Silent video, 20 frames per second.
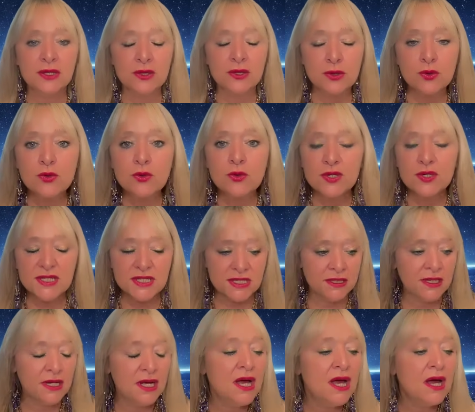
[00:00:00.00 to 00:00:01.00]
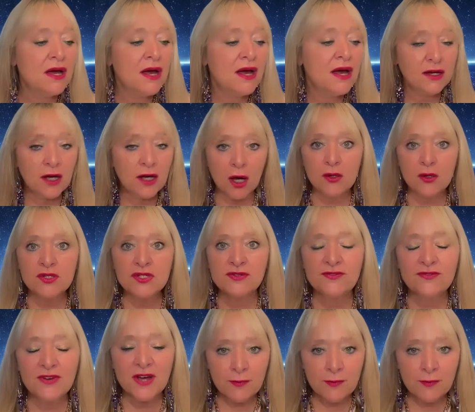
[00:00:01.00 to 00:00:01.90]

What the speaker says: and thoughts and codes and